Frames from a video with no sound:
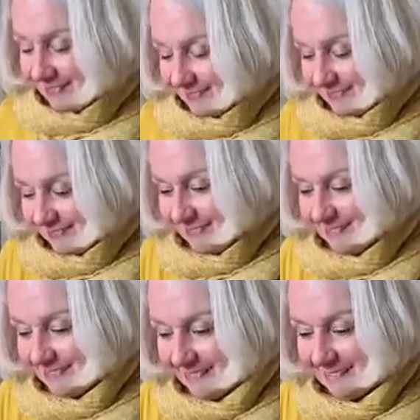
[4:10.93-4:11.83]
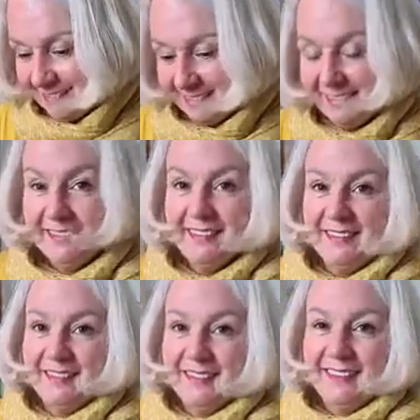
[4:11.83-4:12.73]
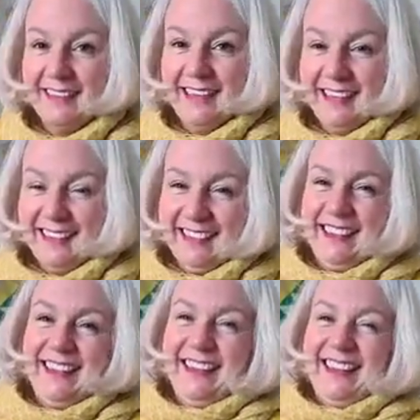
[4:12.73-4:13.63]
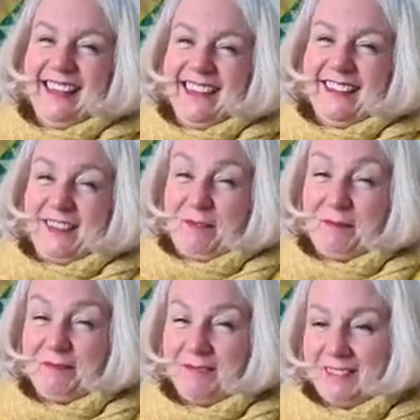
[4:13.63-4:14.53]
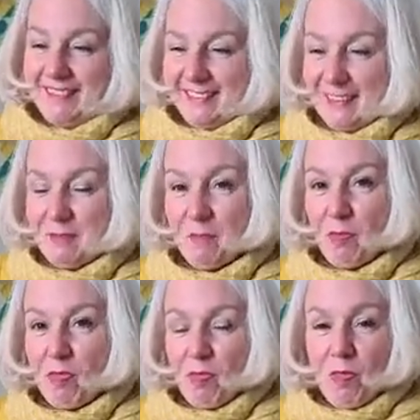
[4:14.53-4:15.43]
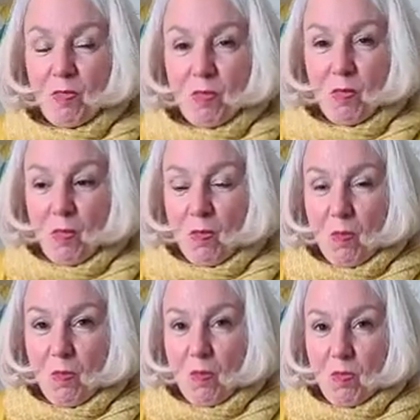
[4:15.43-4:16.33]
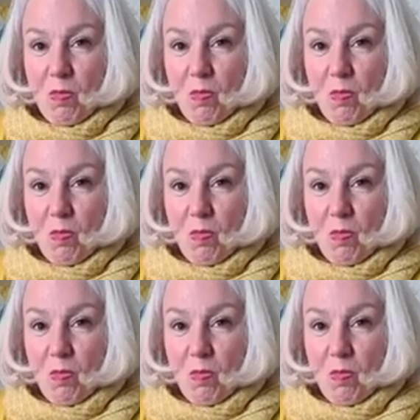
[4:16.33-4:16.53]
Claudia says we don't hear it anymore, John. And John says, oh, is that the coat?